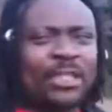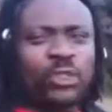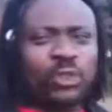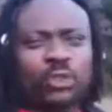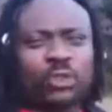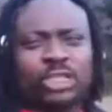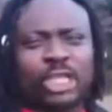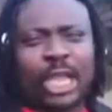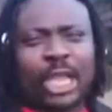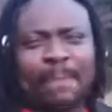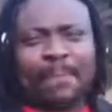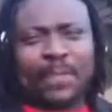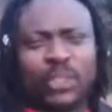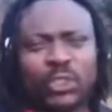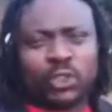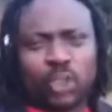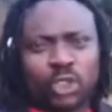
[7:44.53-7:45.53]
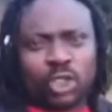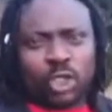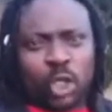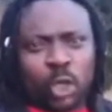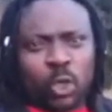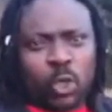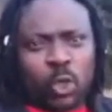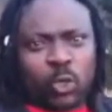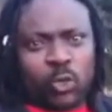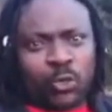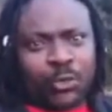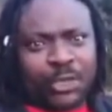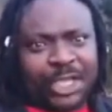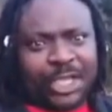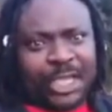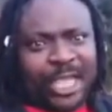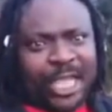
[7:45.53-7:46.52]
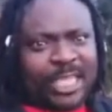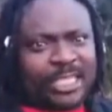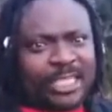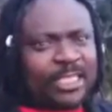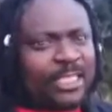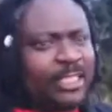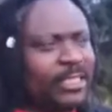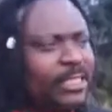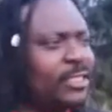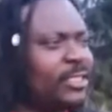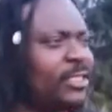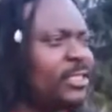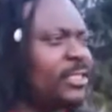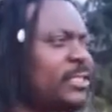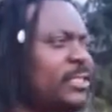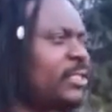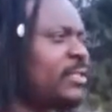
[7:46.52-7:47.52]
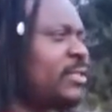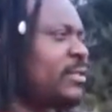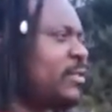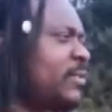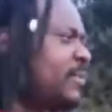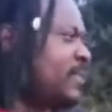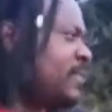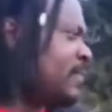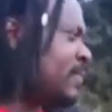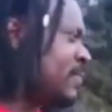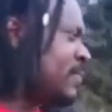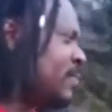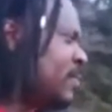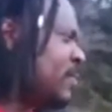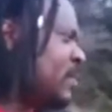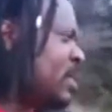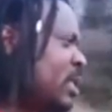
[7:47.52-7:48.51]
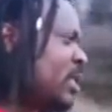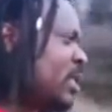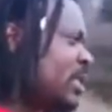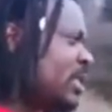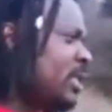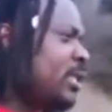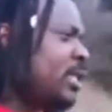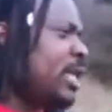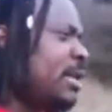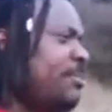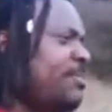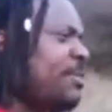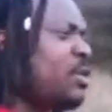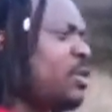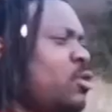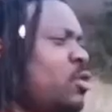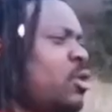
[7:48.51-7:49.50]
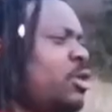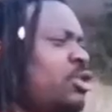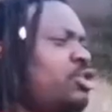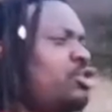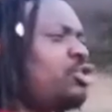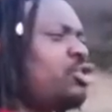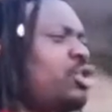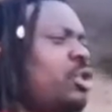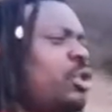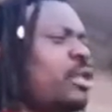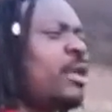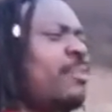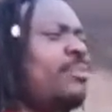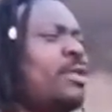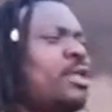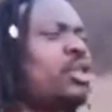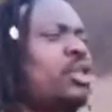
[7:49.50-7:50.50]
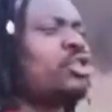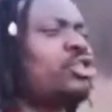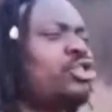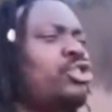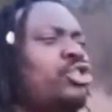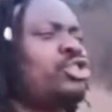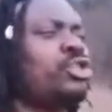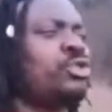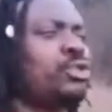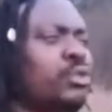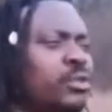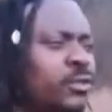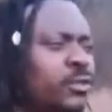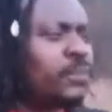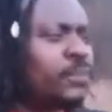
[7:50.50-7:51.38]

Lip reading: to tap into your own real essence. They have been growing stronger because you